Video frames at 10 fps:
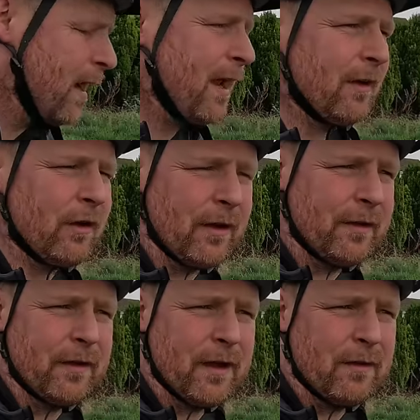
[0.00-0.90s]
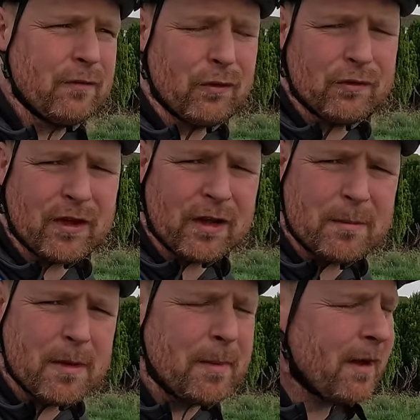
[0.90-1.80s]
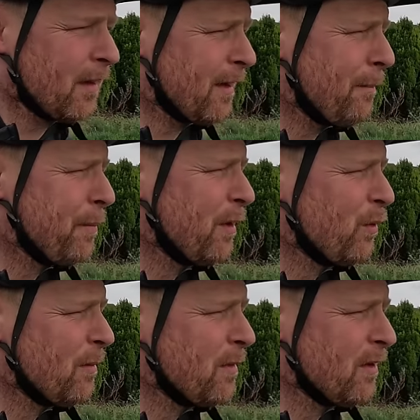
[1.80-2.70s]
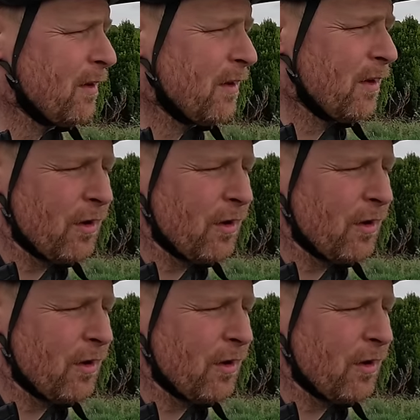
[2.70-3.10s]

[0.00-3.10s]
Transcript: and I got an heavy rucksack on my back of camping equipment,